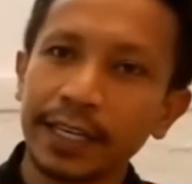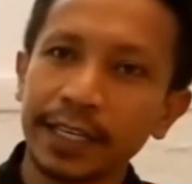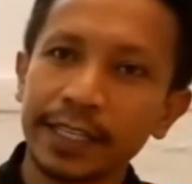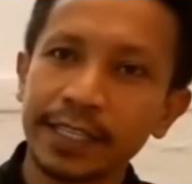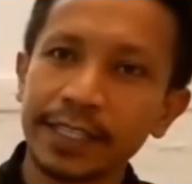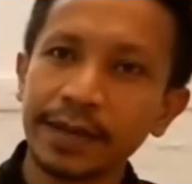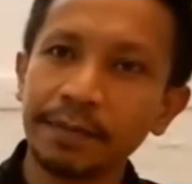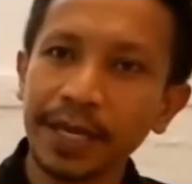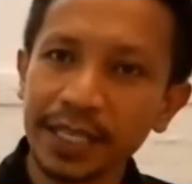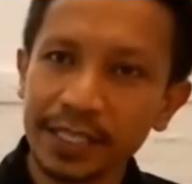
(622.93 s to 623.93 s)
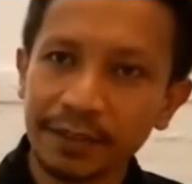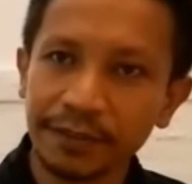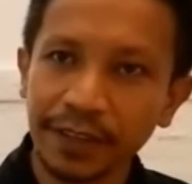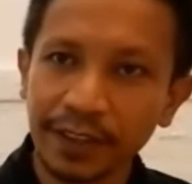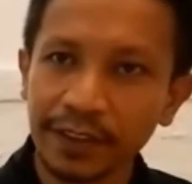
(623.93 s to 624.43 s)
It's the mix
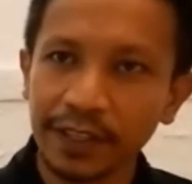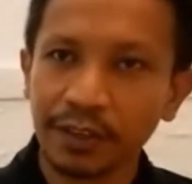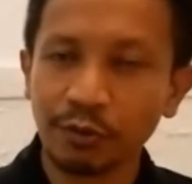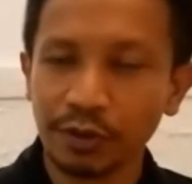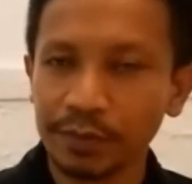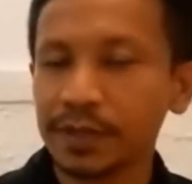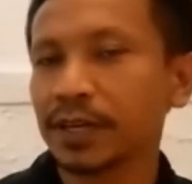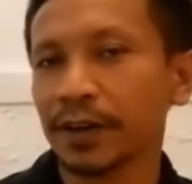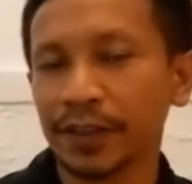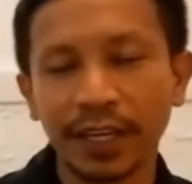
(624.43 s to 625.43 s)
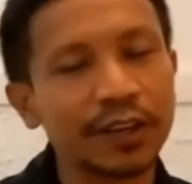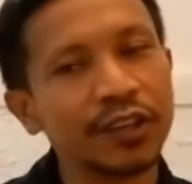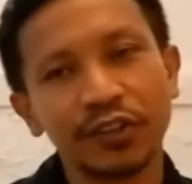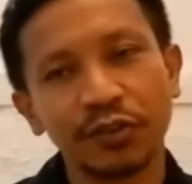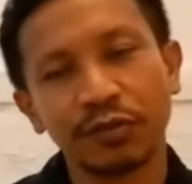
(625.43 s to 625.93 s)
of ethnic groups. I think you
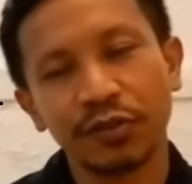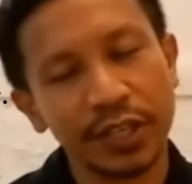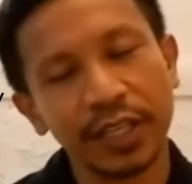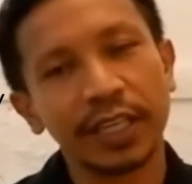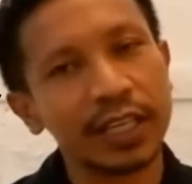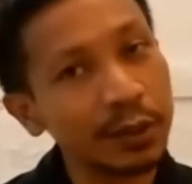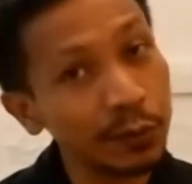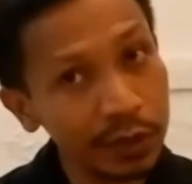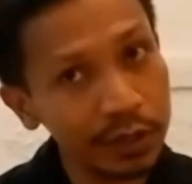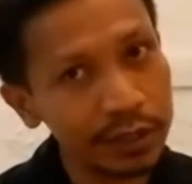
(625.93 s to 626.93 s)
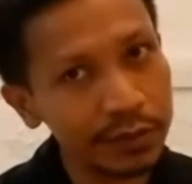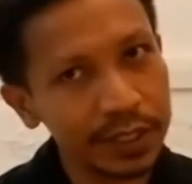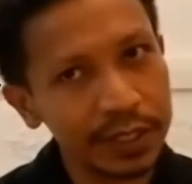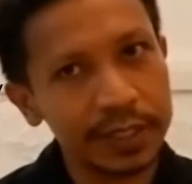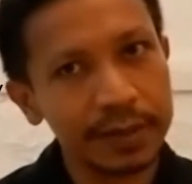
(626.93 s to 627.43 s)
need to understand the keywords,
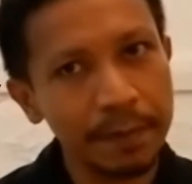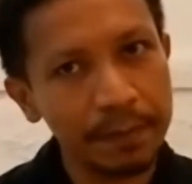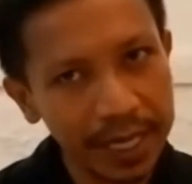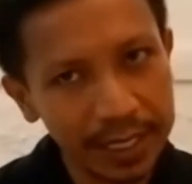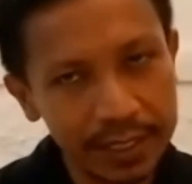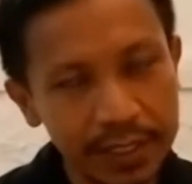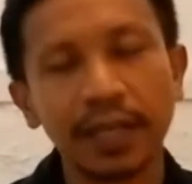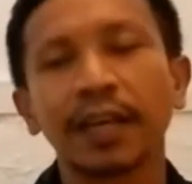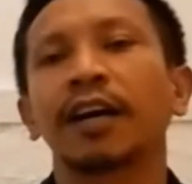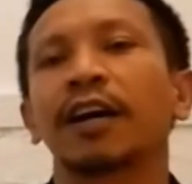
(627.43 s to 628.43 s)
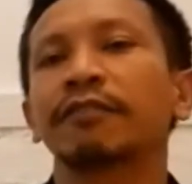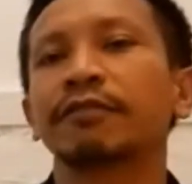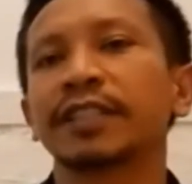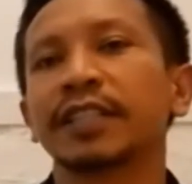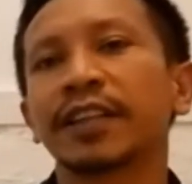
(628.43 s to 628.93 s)
which is mix of
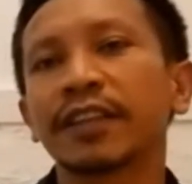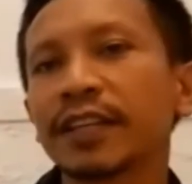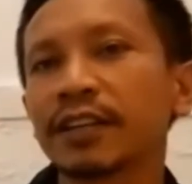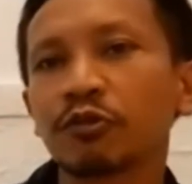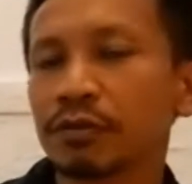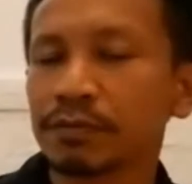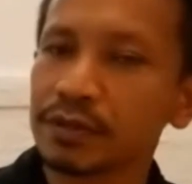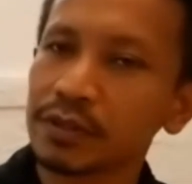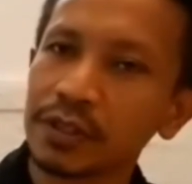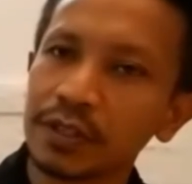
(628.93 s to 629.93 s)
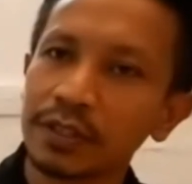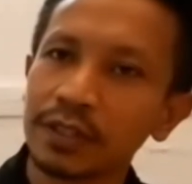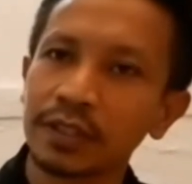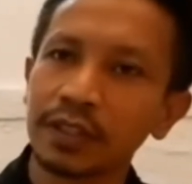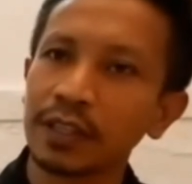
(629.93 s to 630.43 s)
the ethnic groups.
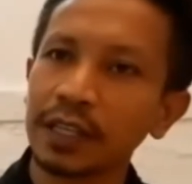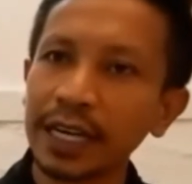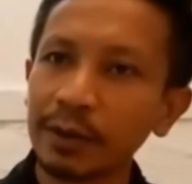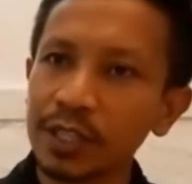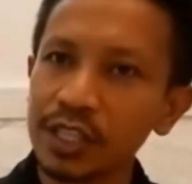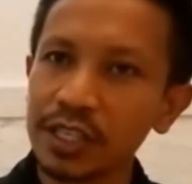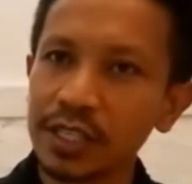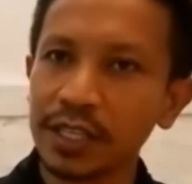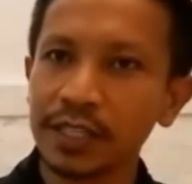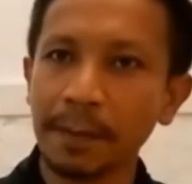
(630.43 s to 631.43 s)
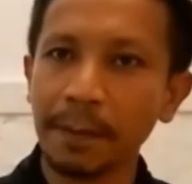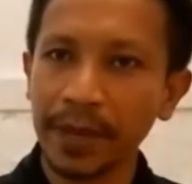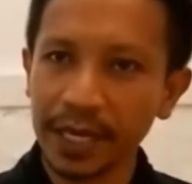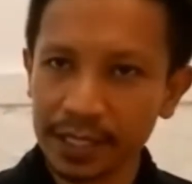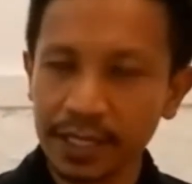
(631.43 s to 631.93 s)
Languages is a
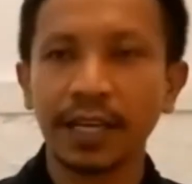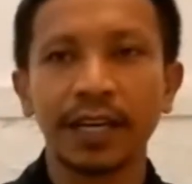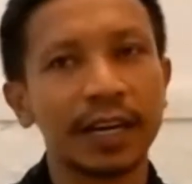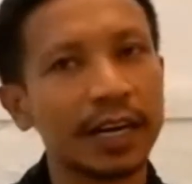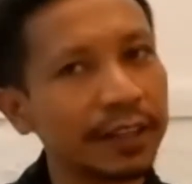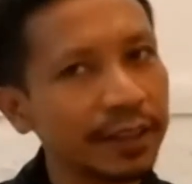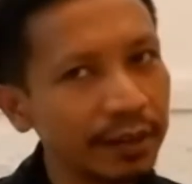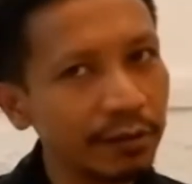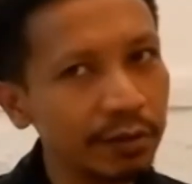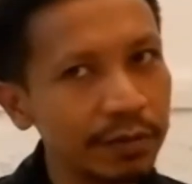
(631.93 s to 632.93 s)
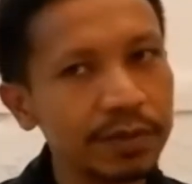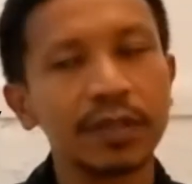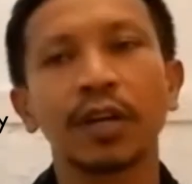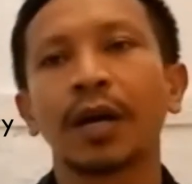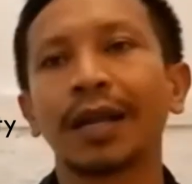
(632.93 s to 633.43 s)
mix, ethnic groups,
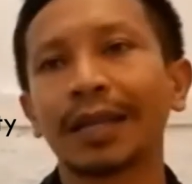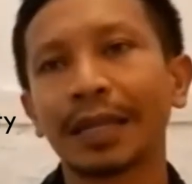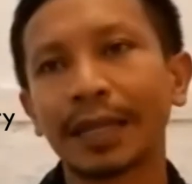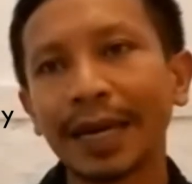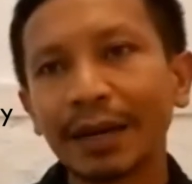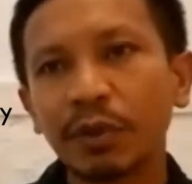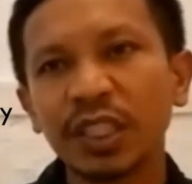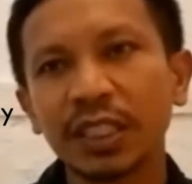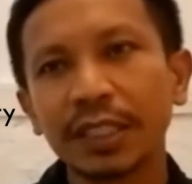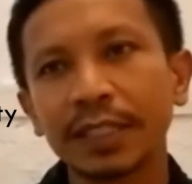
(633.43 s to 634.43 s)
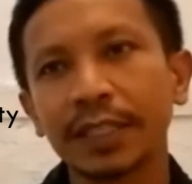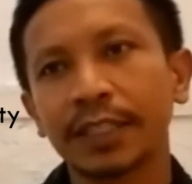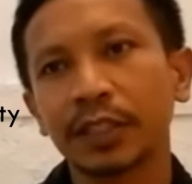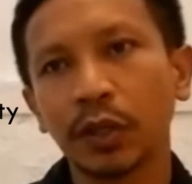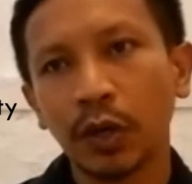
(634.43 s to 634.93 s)
languages,
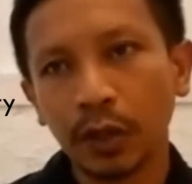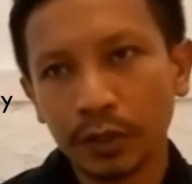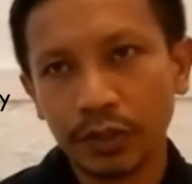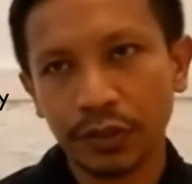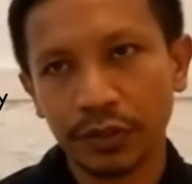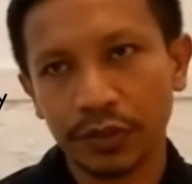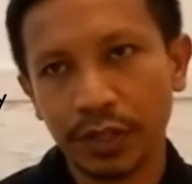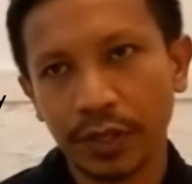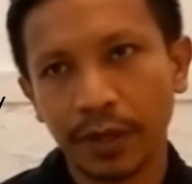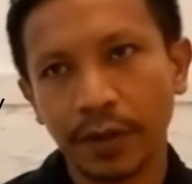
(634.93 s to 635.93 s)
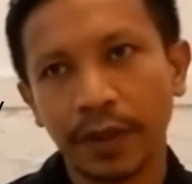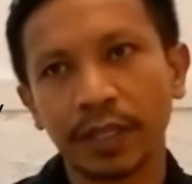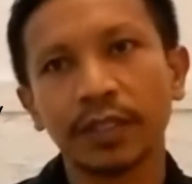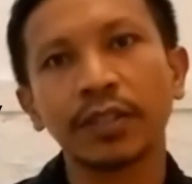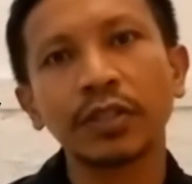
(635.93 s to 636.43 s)
and cultures
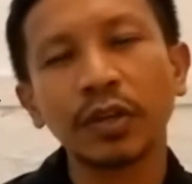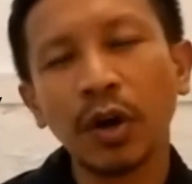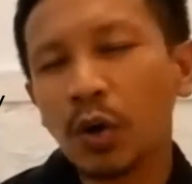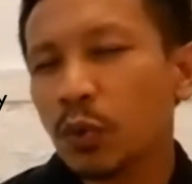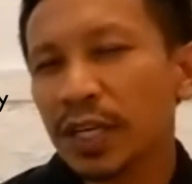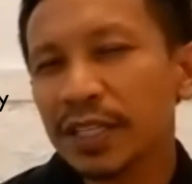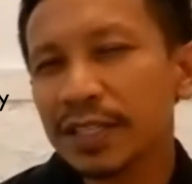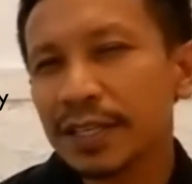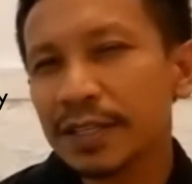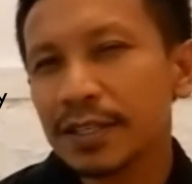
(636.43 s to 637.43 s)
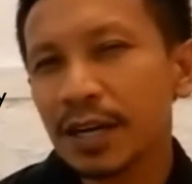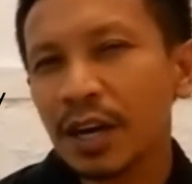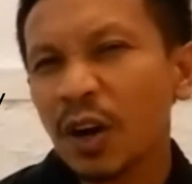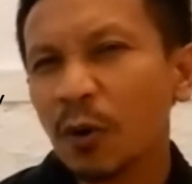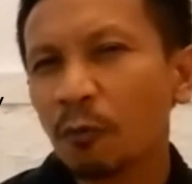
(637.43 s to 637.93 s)
that coexist
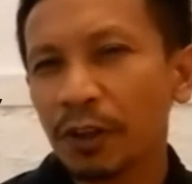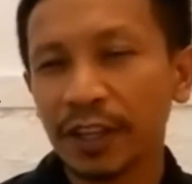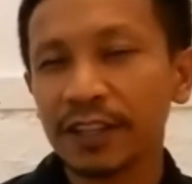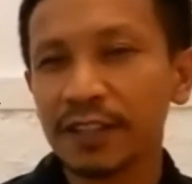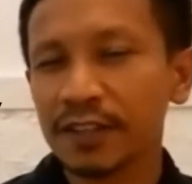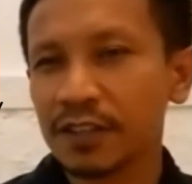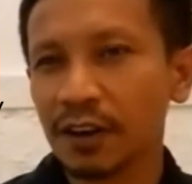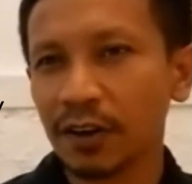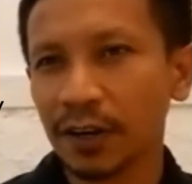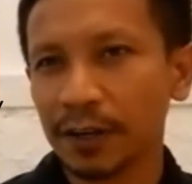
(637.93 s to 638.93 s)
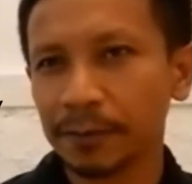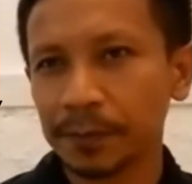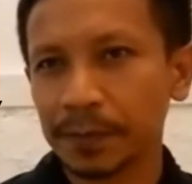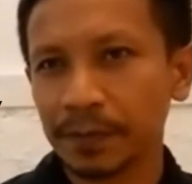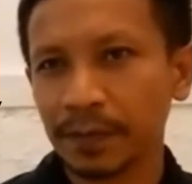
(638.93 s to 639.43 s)
within society.
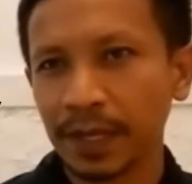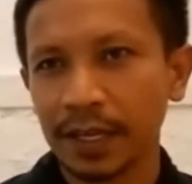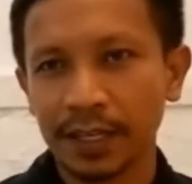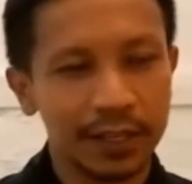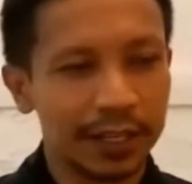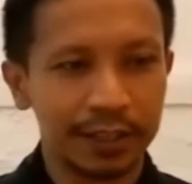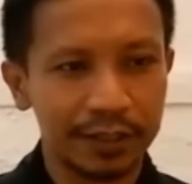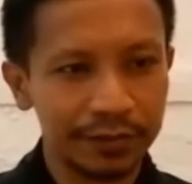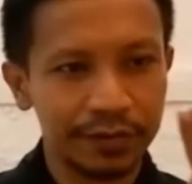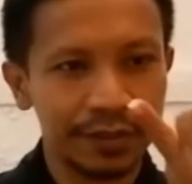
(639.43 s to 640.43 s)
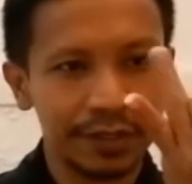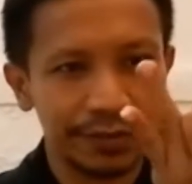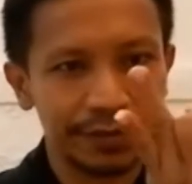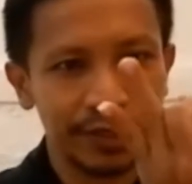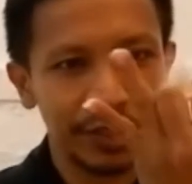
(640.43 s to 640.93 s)
So like different,
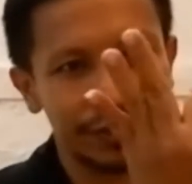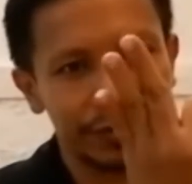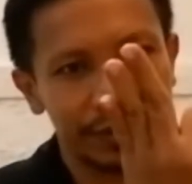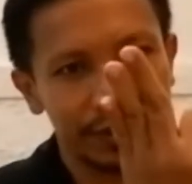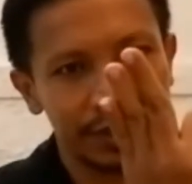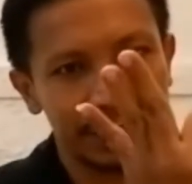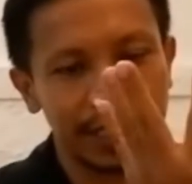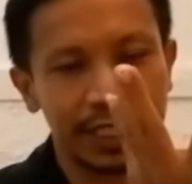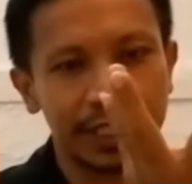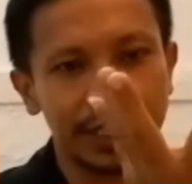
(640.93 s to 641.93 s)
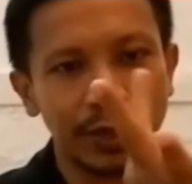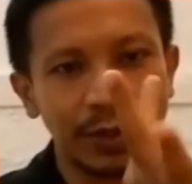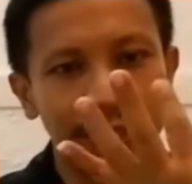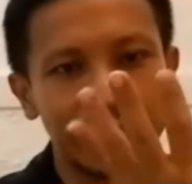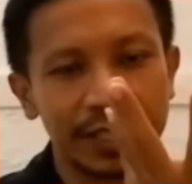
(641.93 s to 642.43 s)
and then
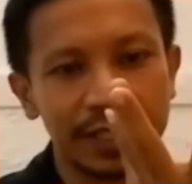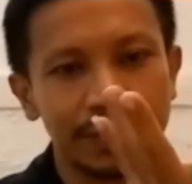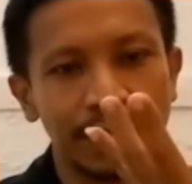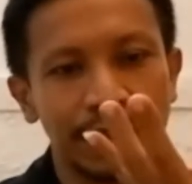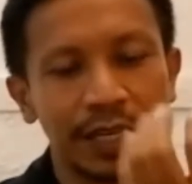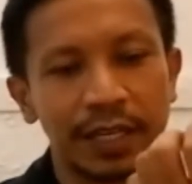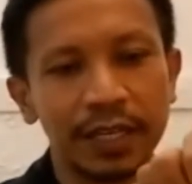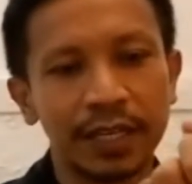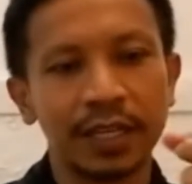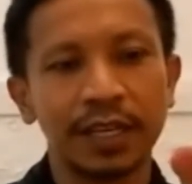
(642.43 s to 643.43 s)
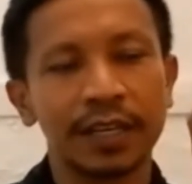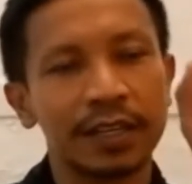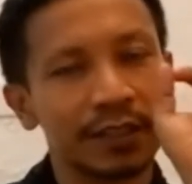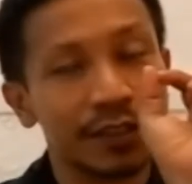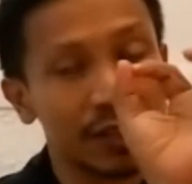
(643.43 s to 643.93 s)
coexist within
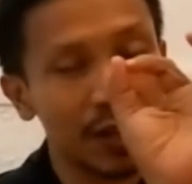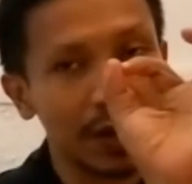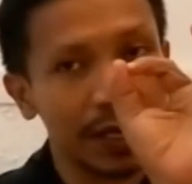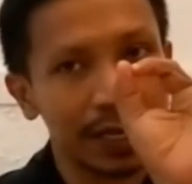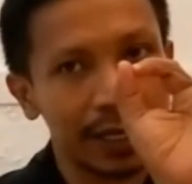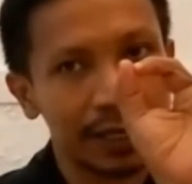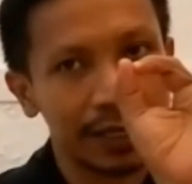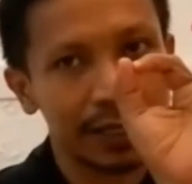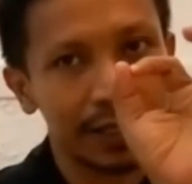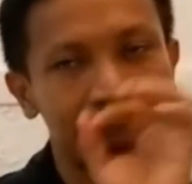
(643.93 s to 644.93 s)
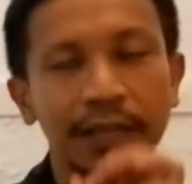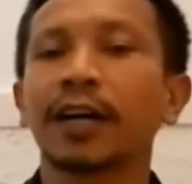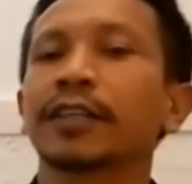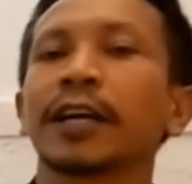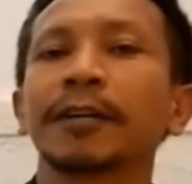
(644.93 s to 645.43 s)
society.
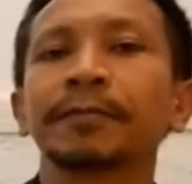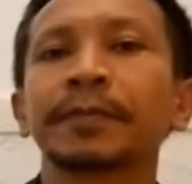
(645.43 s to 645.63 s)
Okay.